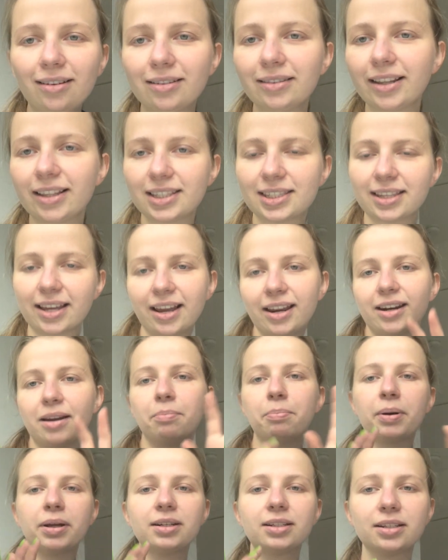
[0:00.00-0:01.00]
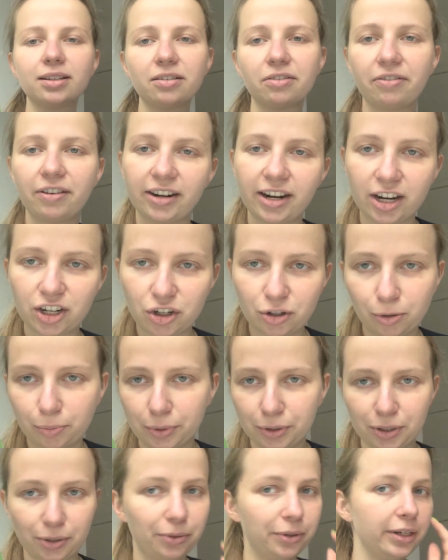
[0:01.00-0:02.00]
let's say an abundant financial
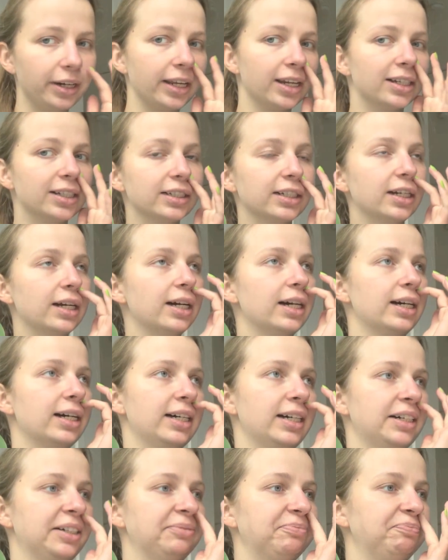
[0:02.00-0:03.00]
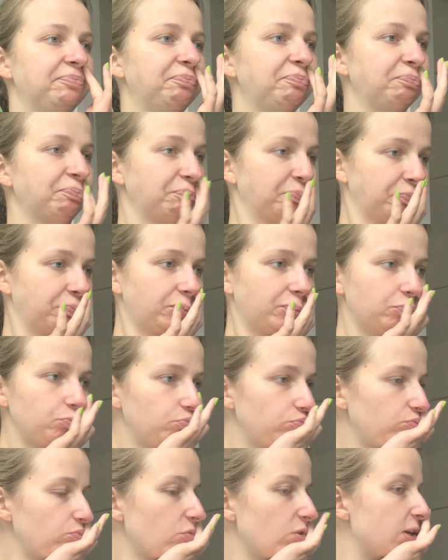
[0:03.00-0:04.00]
opportunity. Um,
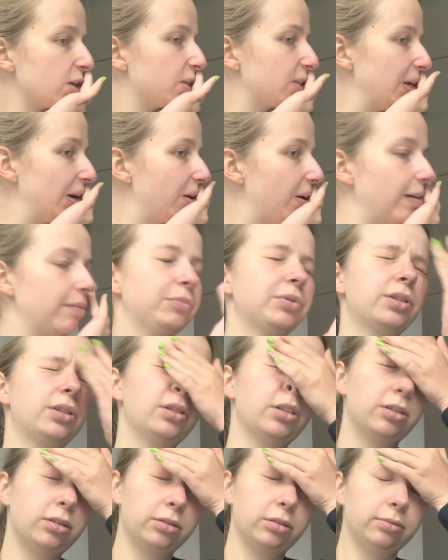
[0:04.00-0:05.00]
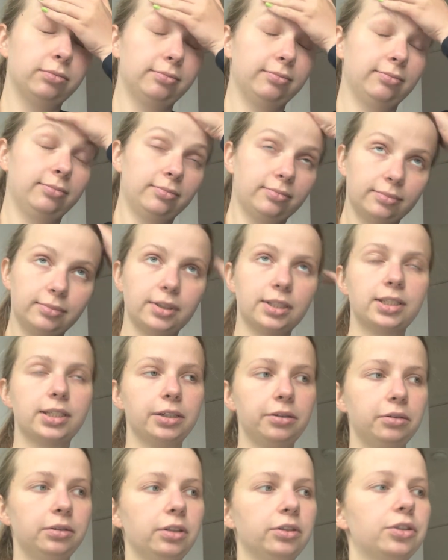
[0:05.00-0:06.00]
so I'm still
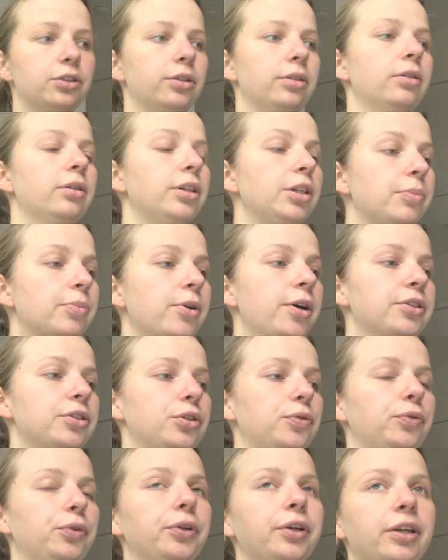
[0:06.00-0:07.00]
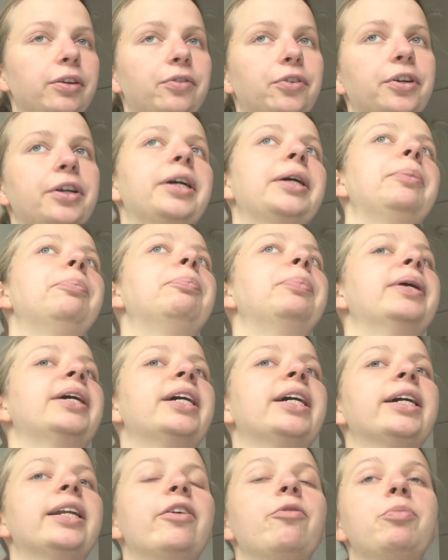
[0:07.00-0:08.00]
in the process of looking for it,
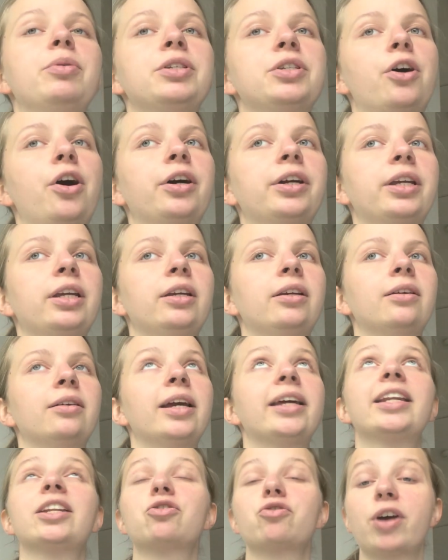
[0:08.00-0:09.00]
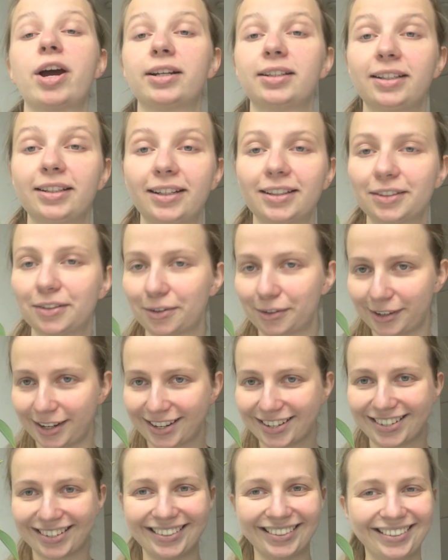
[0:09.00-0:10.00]
but I've been talking and attracting it,
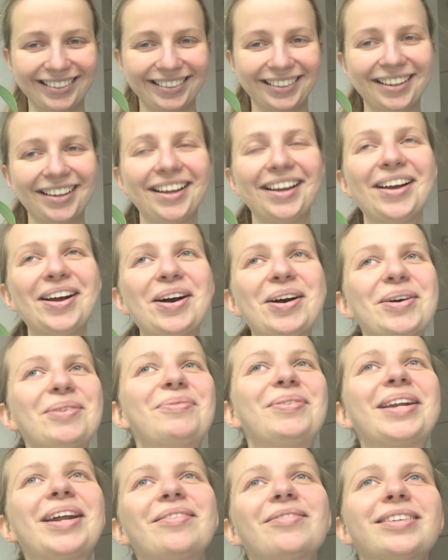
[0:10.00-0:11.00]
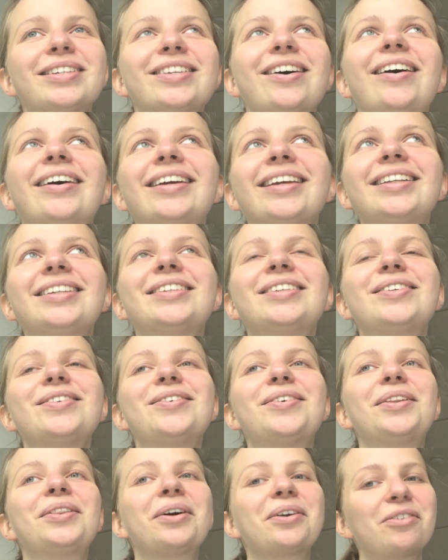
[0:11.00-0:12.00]
correction. But I've been talking to
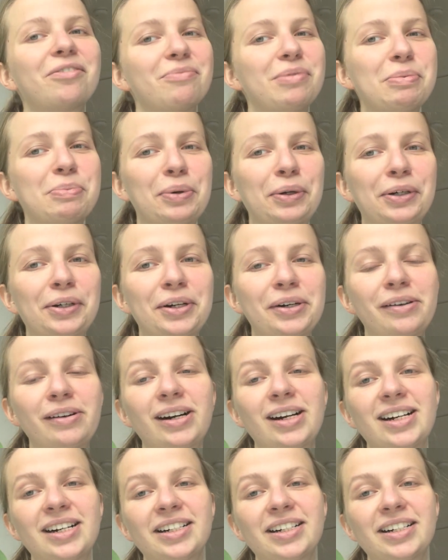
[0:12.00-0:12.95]
a lot of people.